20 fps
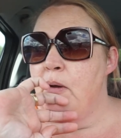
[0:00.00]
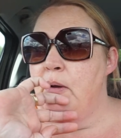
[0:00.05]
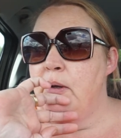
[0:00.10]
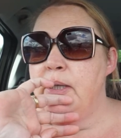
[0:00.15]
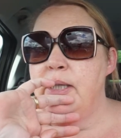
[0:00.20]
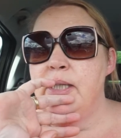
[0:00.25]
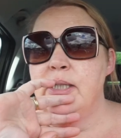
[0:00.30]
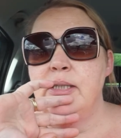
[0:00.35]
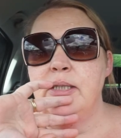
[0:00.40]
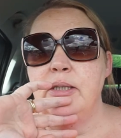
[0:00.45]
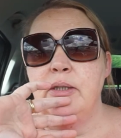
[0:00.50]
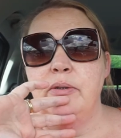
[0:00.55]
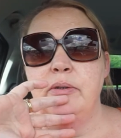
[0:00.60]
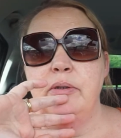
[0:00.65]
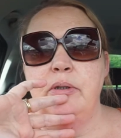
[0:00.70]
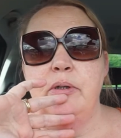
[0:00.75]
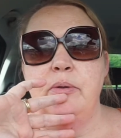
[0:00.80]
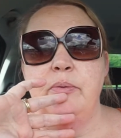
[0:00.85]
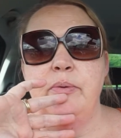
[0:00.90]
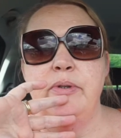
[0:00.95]
Kids are going to
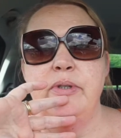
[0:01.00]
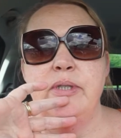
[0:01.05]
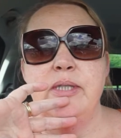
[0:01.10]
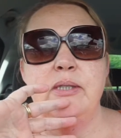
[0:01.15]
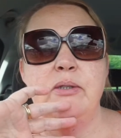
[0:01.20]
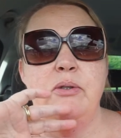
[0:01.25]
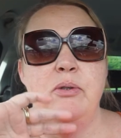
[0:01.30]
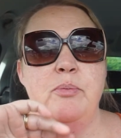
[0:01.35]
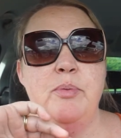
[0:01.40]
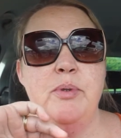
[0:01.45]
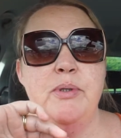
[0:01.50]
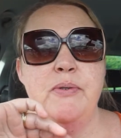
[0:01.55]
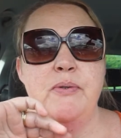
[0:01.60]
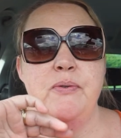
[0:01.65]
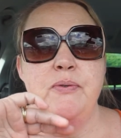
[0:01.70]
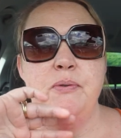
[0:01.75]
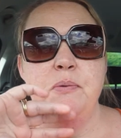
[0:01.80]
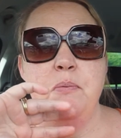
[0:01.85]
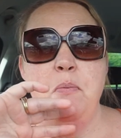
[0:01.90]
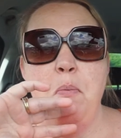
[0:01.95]
go on the school
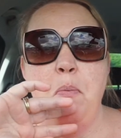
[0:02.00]
buses.